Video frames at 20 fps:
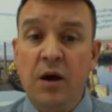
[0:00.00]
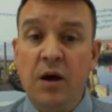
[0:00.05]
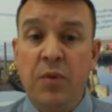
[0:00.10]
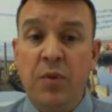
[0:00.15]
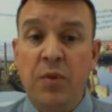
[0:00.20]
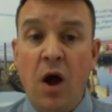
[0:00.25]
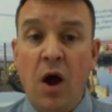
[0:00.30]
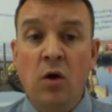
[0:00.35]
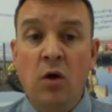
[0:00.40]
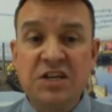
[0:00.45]

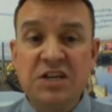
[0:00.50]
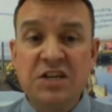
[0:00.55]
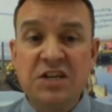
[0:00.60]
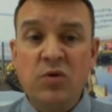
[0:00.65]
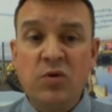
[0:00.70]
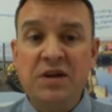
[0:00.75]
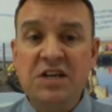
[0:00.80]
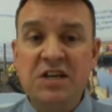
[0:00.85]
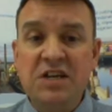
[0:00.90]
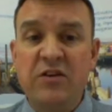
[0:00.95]
but only
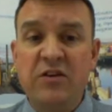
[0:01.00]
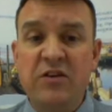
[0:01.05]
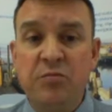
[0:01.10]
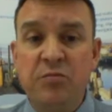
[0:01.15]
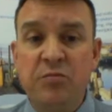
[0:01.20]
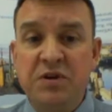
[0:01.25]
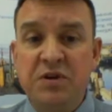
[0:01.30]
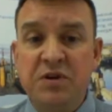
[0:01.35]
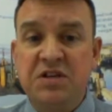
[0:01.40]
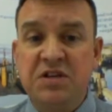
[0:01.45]

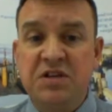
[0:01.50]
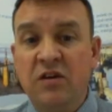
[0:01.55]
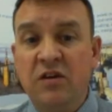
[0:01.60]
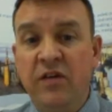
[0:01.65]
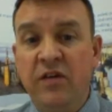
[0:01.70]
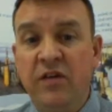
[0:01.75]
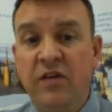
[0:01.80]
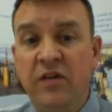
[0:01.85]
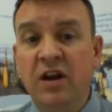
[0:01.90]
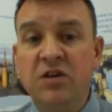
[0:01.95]
27% of
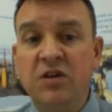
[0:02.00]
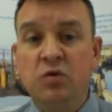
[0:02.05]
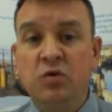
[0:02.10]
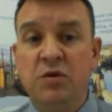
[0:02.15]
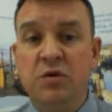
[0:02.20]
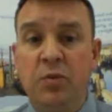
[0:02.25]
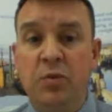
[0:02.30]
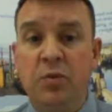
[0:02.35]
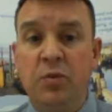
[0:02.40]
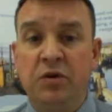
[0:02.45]
English water
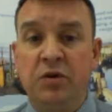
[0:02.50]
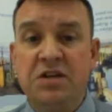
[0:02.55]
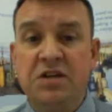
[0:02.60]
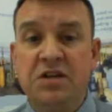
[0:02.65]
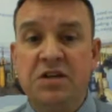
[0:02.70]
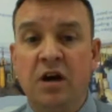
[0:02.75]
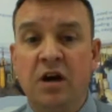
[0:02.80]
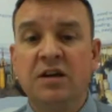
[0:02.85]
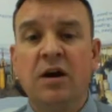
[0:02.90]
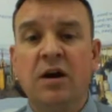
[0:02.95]
bodies
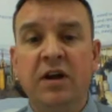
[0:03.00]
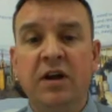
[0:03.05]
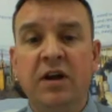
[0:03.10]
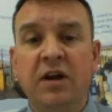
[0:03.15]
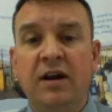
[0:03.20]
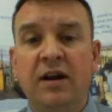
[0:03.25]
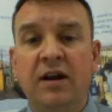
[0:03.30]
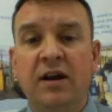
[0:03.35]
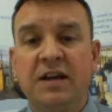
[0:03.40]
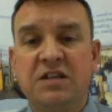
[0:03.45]
are currently
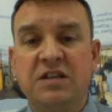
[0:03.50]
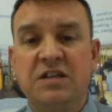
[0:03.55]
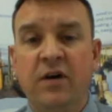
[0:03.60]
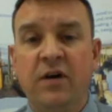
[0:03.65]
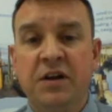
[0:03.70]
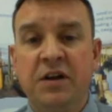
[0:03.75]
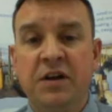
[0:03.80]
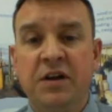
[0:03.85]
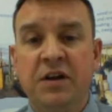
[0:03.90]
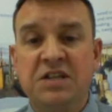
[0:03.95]

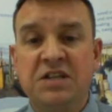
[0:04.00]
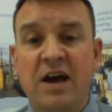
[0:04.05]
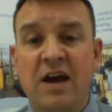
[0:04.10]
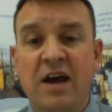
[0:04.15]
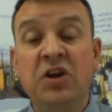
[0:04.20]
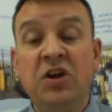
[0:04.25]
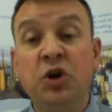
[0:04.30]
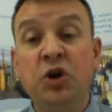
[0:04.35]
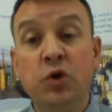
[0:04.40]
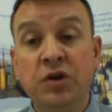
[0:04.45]
classified as
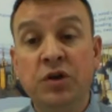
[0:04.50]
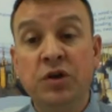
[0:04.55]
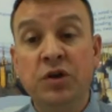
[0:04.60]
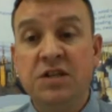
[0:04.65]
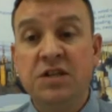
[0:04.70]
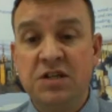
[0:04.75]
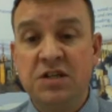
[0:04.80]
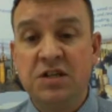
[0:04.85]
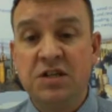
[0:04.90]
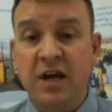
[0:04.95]
having good
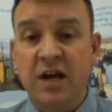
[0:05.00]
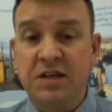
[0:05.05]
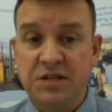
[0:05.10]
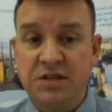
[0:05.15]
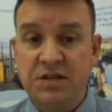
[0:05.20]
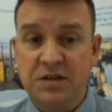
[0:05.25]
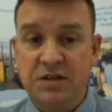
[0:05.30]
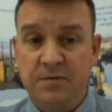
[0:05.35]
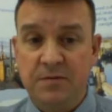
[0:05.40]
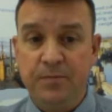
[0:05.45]

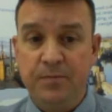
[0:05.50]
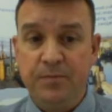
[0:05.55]
status.